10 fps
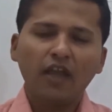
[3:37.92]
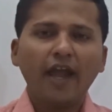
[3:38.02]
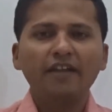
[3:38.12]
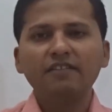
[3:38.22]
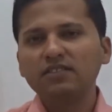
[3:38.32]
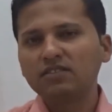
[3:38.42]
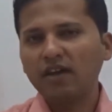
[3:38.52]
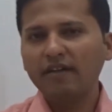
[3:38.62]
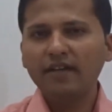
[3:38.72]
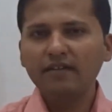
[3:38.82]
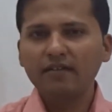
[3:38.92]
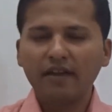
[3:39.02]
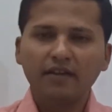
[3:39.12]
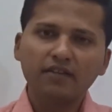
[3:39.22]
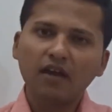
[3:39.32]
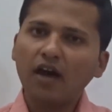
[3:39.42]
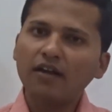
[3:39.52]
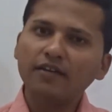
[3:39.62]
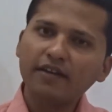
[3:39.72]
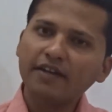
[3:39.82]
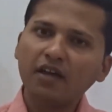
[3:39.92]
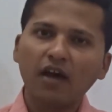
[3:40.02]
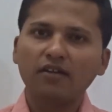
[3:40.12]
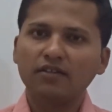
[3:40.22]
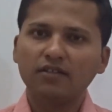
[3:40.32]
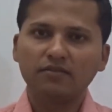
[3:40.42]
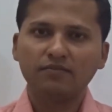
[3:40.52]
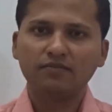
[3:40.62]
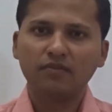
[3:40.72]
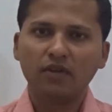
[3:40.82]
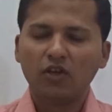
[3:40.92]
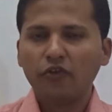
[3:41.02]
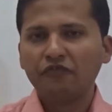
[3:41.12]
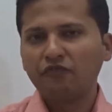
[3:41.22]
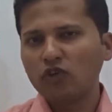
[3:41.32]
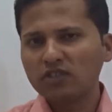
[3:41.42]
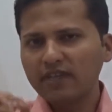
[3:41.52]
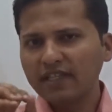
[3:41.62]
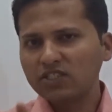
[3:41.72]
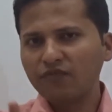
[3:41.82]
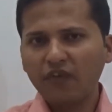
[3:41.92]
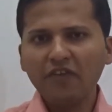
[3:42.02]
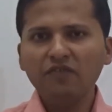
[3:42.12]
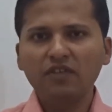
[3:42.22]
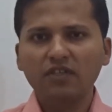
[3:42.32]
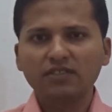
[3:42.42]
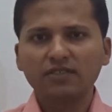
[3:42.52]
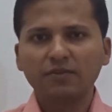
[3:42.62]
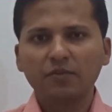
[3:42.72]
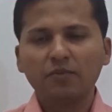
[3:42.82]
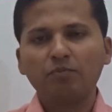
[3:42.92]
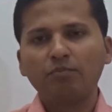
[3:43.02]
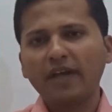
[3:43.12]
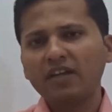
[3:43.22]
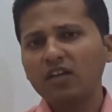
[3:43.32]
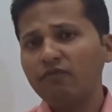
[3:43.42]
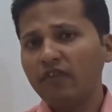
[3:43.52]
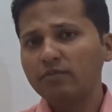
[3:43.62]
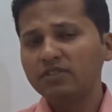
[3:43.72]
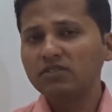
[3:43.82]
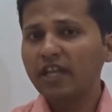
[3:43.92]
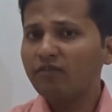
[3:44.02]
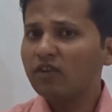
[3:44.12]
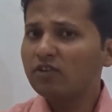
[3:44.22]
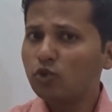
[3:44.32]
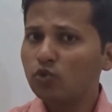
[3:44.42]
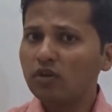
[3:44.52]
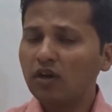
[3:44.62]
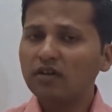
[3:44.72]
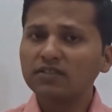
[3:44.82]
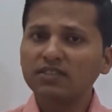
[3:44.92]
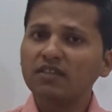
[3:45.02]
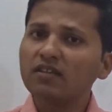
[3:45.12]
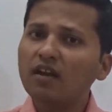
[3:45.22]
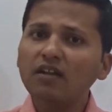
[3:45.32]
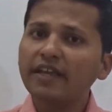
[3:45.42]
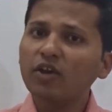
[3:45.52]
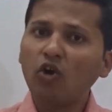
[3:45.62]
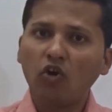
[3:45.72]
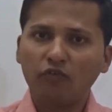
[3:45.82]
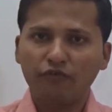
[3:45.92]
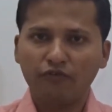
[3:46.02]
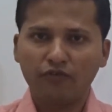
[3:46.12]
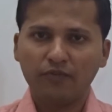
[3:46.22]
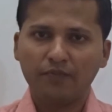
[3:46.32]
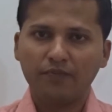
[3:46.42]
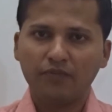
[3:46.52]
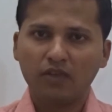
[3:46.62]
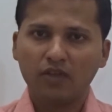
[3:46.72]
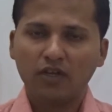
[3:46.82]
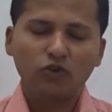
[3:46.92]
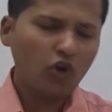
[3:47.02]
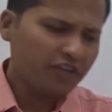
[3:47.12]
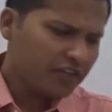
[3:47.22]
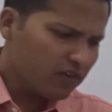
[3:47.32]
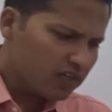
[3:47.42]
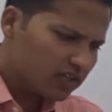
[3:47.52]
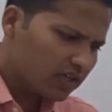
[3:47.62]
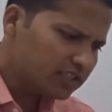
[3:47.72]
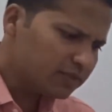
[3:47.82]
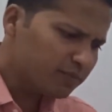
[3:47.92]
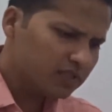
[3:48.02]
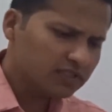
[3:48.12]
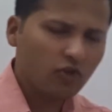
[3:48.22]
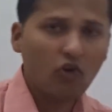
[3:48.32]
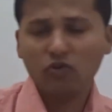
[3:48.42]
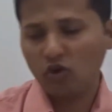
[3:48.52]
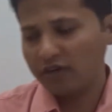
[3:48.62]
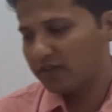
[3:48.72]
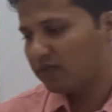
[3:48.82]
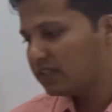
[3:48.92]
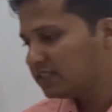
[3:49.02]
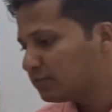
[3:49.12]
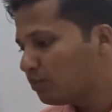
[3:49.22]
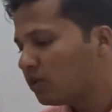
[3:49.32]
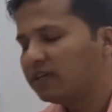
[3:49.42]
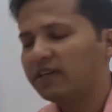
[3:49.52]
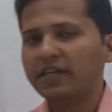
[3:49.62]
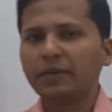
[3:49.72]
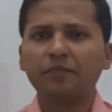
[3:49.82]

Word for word: And he started training harder and harder. For the next five years, Michael Phelps never took a single day off. Not even a Christmas or not even his birthday.